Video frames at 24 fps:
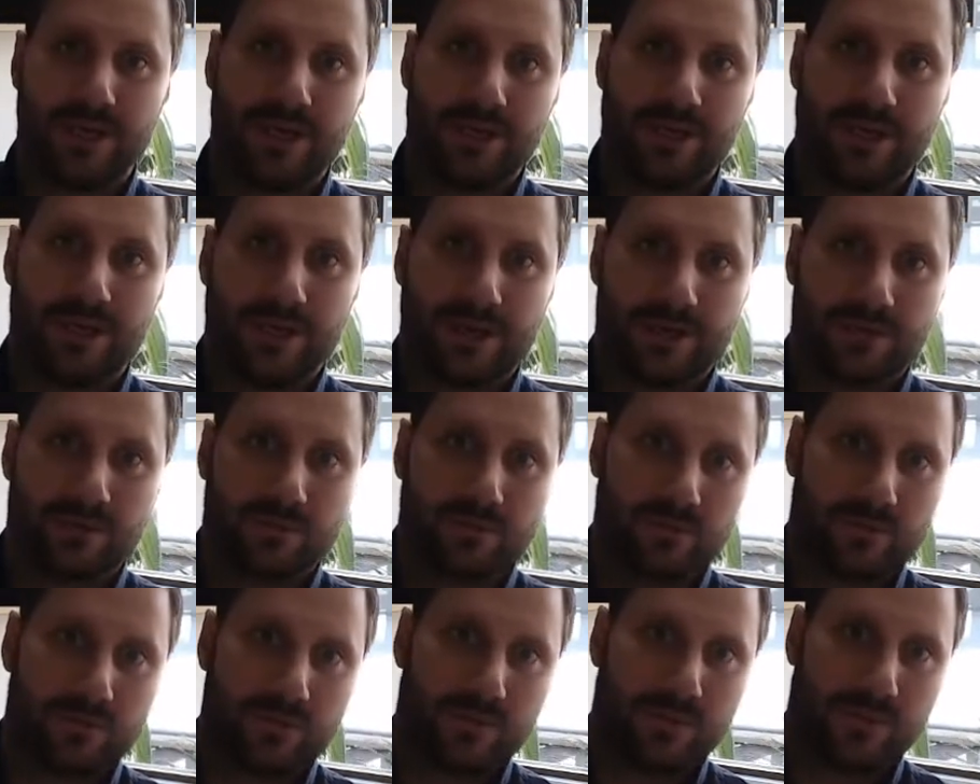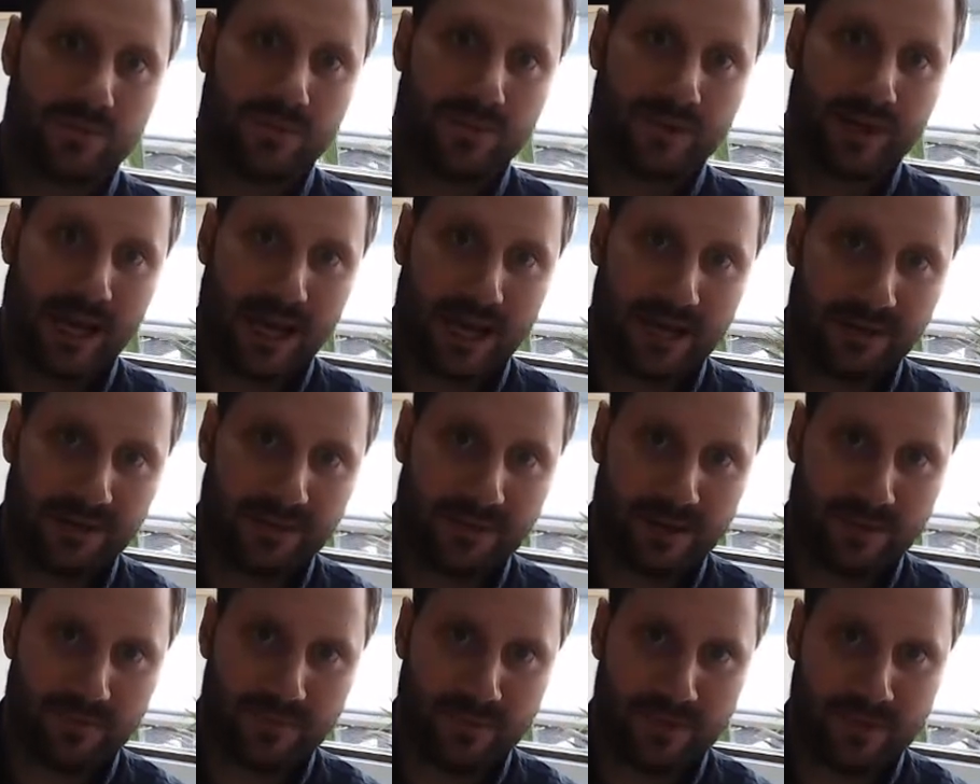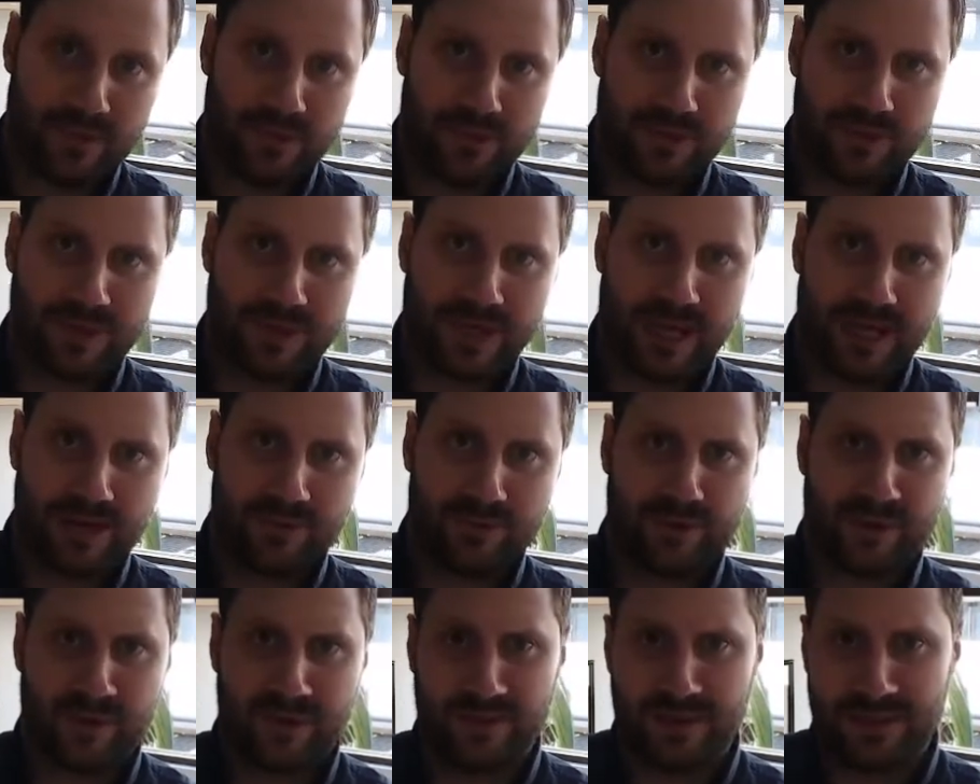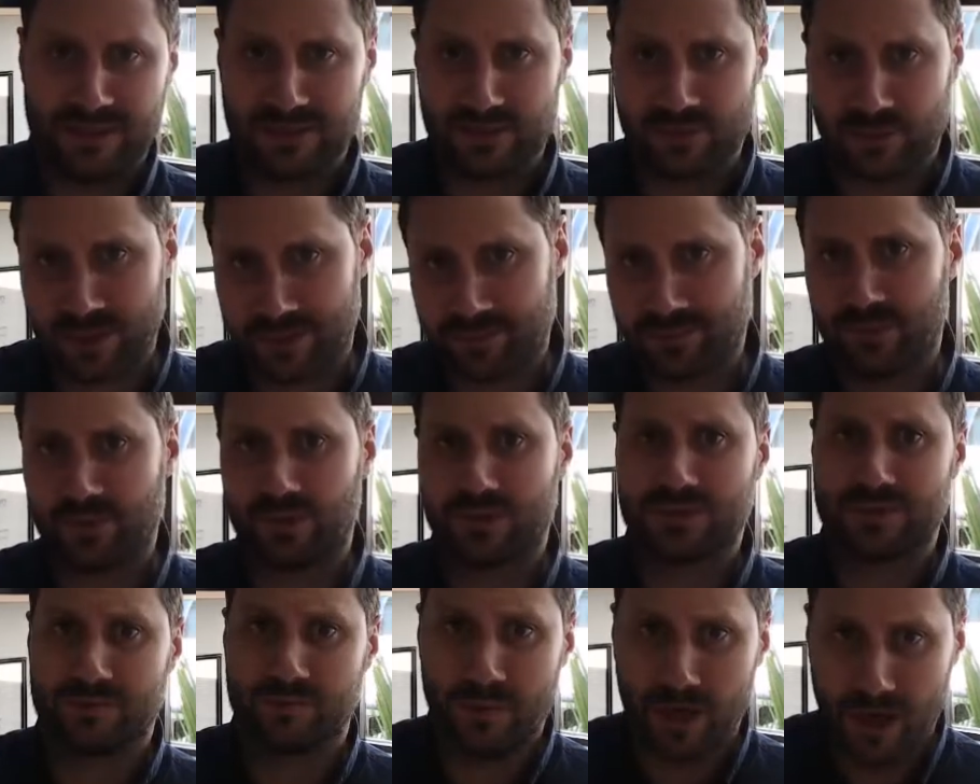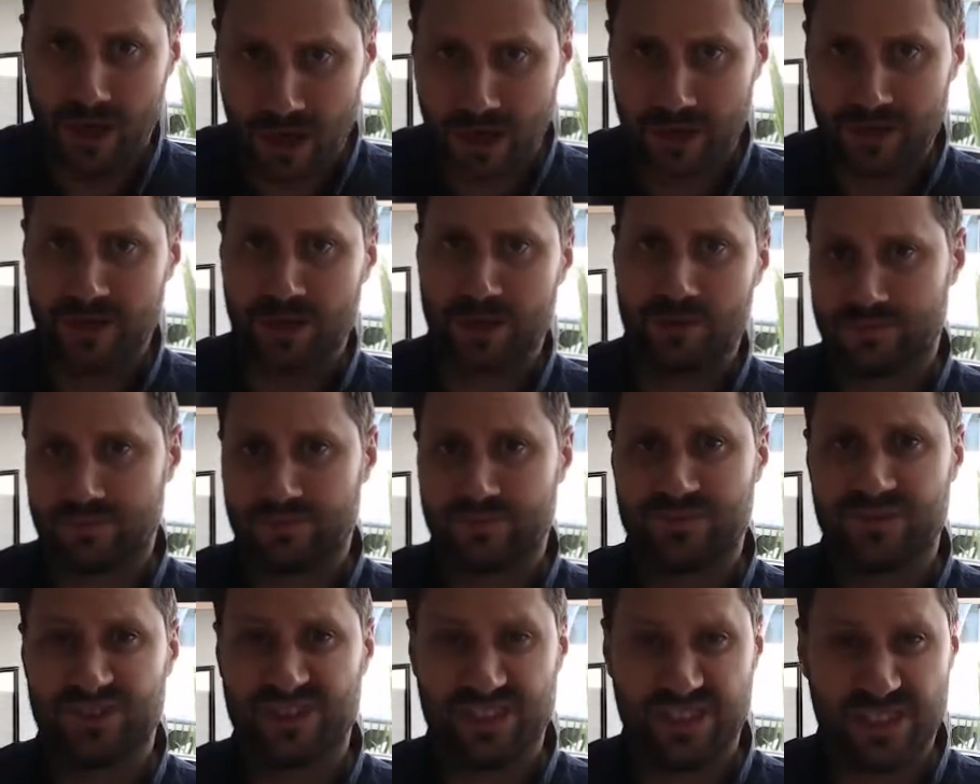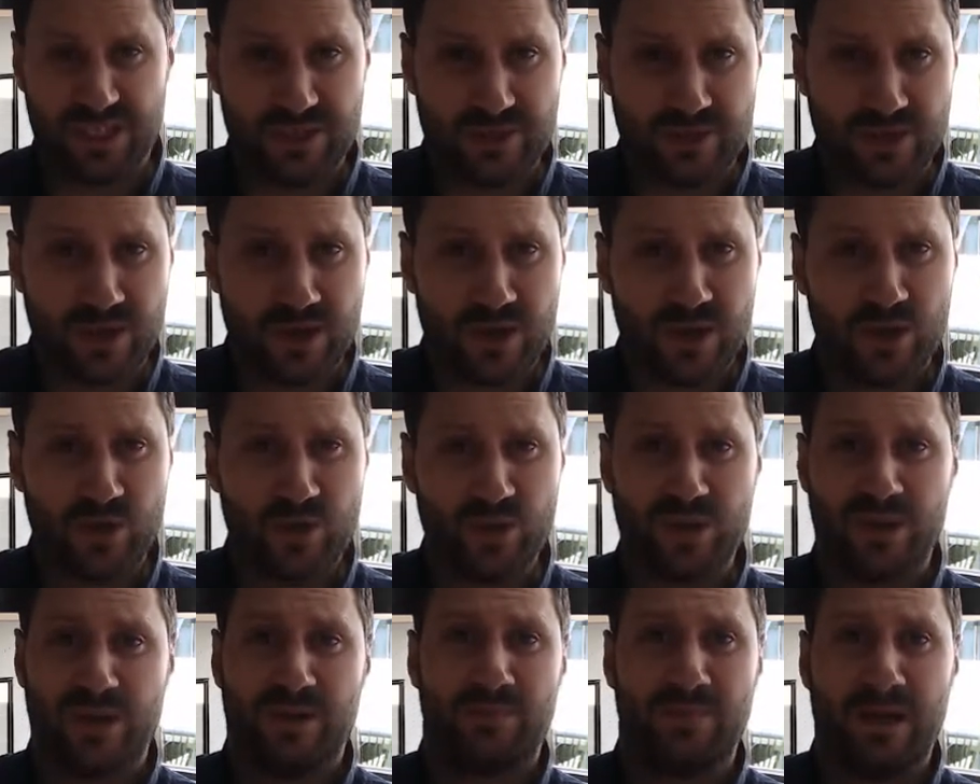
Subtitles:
you've got to data dump the new data, whether that's QuickBooks, MyOb, Xero,